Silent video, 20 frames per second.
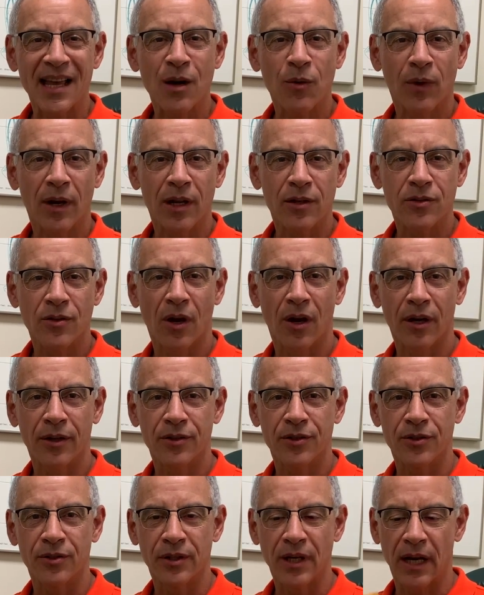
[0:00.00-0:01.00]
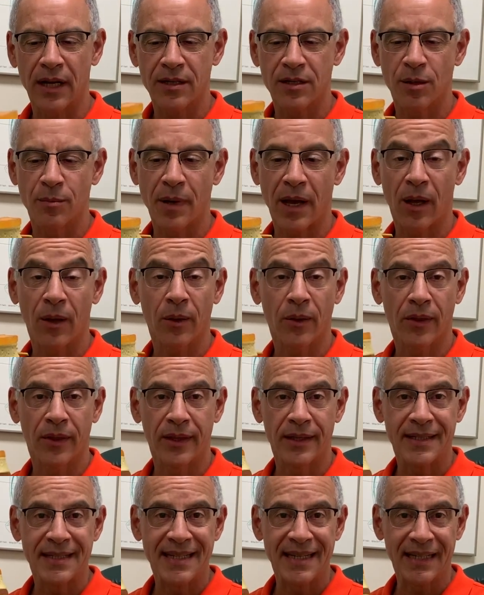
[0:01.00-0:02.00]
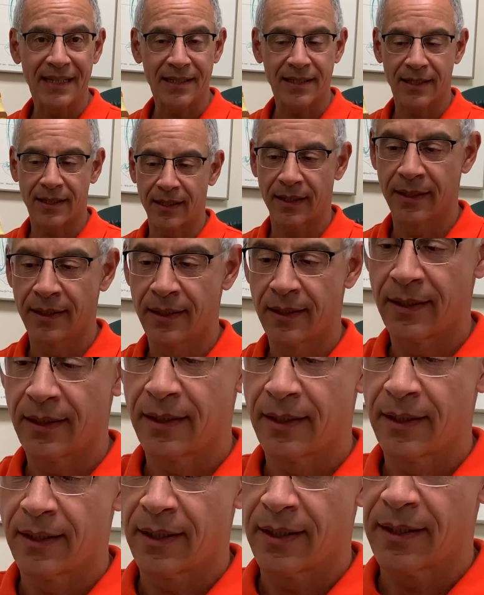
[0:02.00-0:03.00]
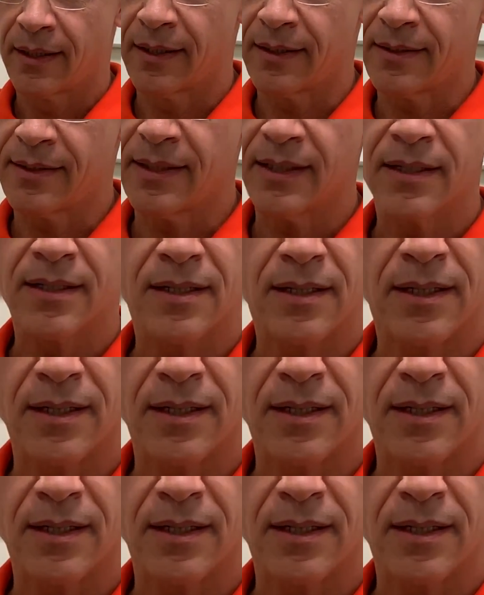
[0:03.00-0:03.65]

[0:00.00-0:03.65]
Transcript: I want to talk to you guys about the disc. The disc